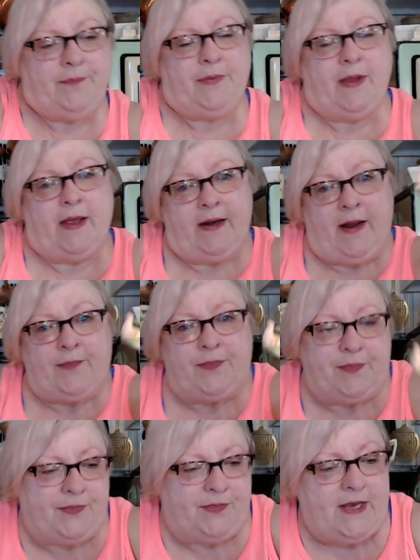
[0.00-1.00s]
Now,
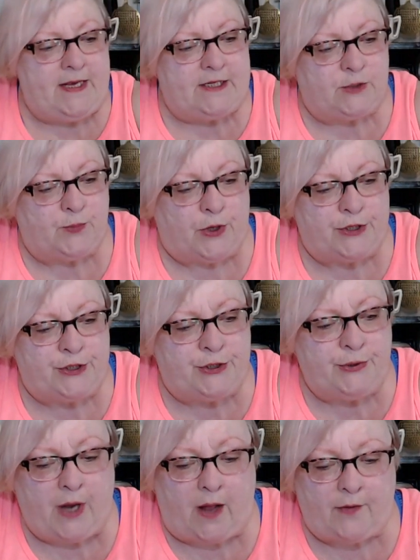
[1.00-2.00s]
these were
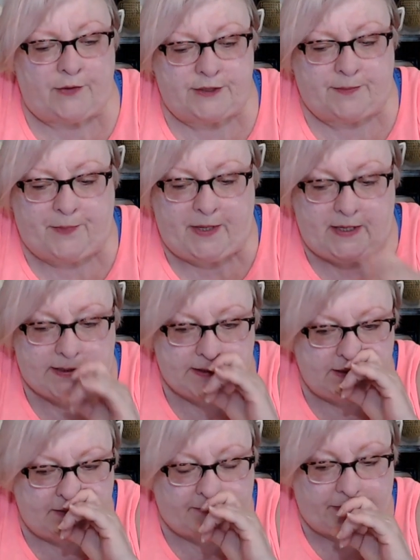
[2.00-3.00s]
$2 a
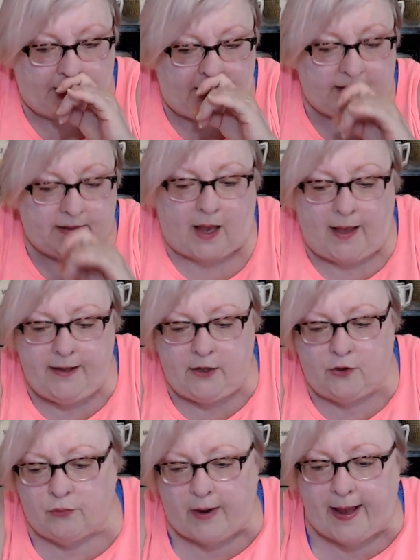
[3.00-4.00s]
piece, and I
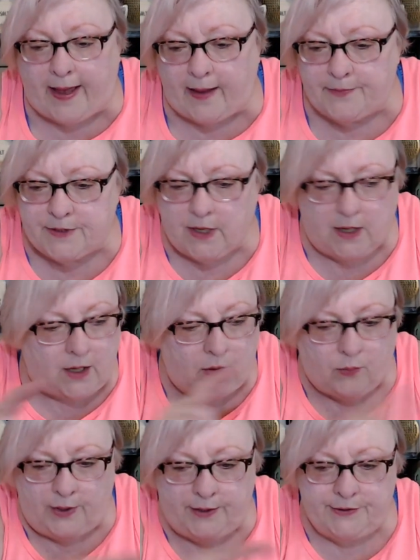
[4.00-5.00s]
grabbed
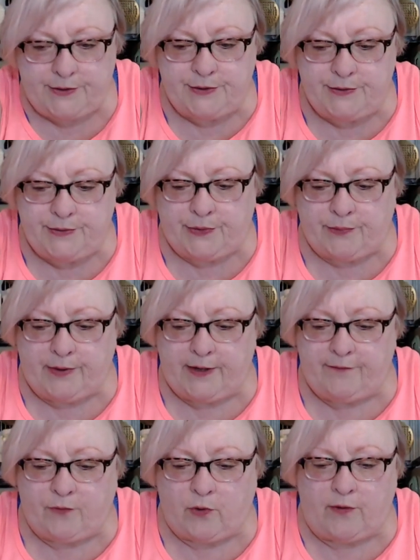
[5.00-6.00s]
one, two, three,
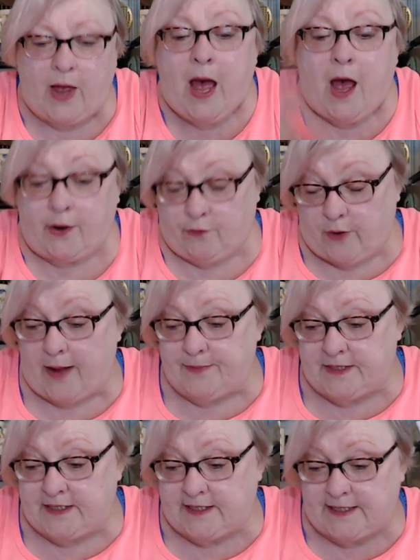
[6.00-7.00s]
four. I grabbed
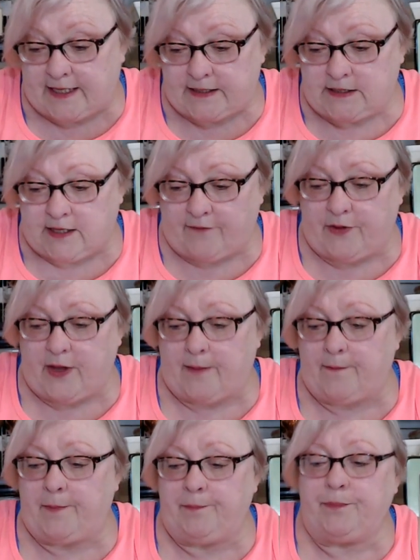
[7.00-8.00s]
six of
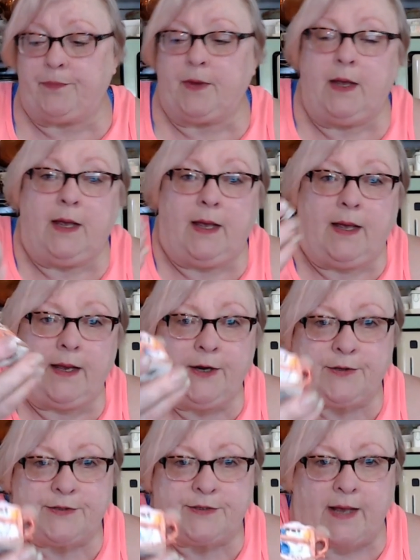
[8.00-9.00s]
them.
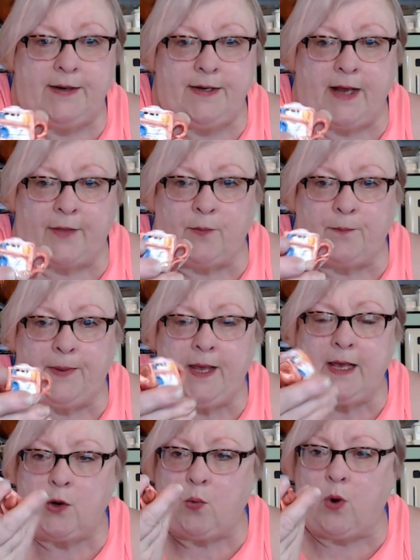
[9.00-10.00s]
Here's another
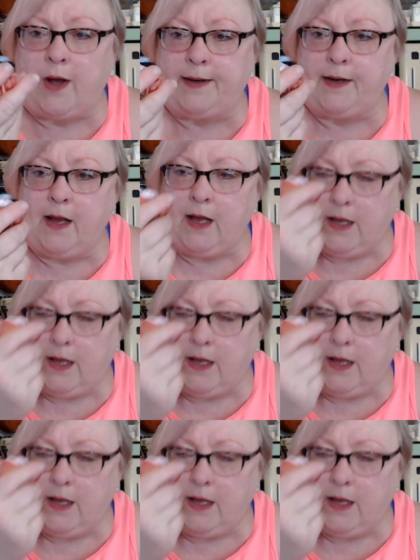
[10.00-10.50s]
pink one.